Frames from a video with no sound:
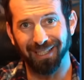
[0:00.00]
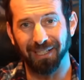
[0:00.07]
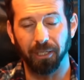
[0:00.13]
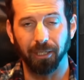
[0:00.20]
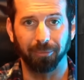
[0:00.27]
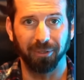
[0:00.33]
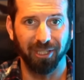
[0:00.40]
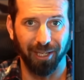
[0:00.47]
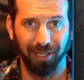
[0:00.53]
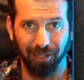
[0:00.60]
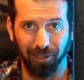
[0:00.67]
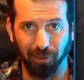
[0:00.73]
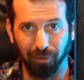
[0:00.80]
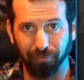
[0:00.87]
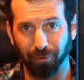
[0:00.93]
ended up
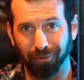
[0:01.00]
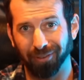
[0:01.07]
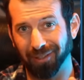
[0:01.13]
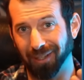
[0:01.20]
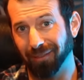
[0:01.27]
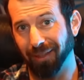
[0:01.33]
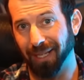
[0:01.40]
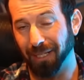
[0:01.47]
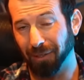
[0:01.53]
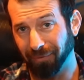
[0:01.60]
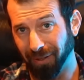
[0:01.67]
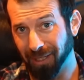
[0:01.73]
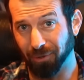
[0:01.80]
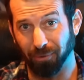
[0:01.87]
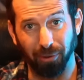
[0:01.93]
taking over the land of
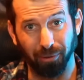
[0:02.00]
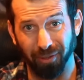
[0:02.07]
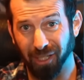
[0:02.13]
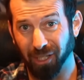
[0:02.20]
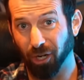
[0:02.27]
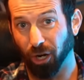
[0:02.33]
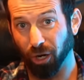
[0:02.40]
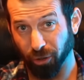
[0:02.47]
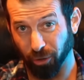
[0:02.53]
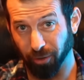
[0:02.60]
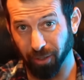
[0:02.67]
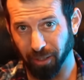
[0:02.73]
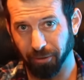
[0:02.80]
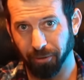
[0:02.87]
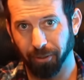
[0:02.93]
Israel. They conquered it.